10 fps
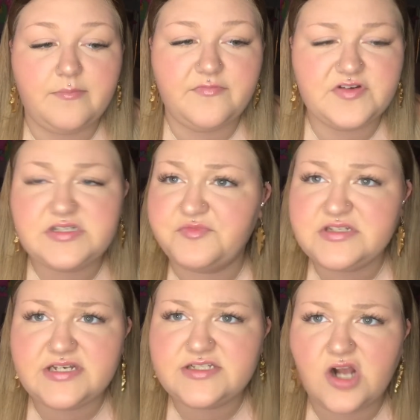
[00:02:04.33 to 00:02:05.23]
For some
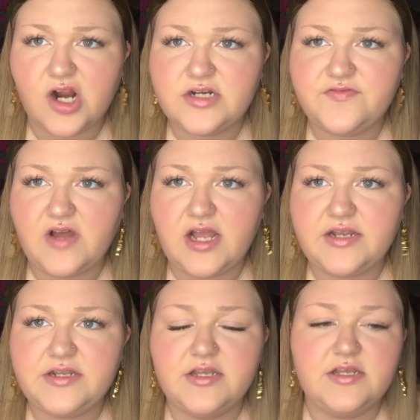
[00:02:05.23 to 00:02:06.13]
reason it's hard to
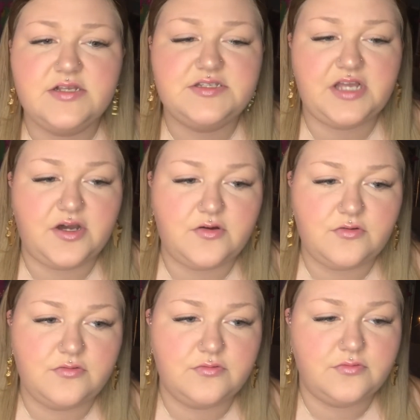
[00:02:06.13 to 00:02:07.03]
find, so
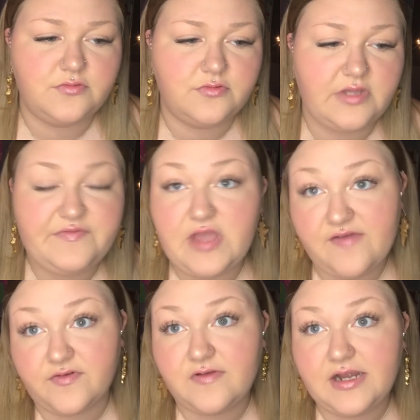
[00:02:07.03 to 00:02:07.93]
if you
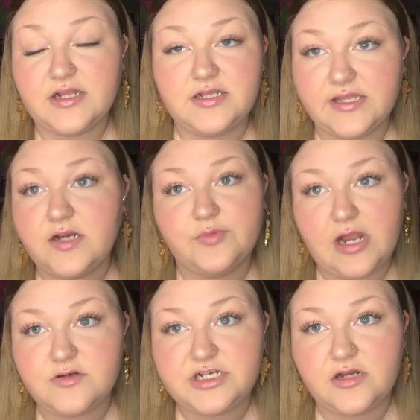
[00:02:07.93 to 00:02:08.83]
ever find a clear
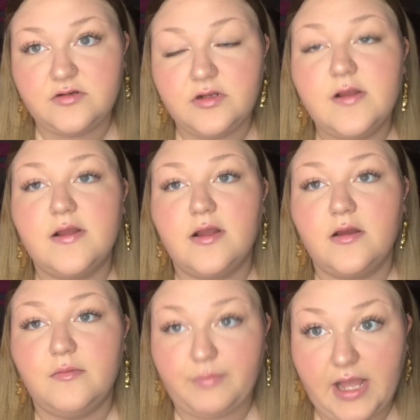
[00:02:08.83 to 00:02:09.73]
brow gel,
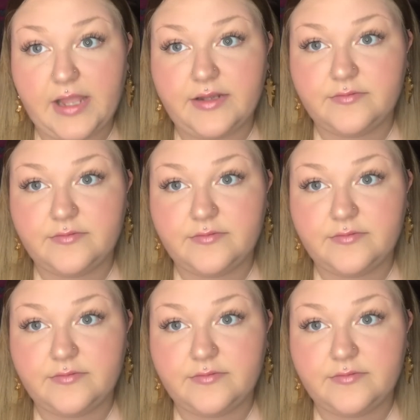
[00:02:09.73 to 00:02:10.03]
buy it.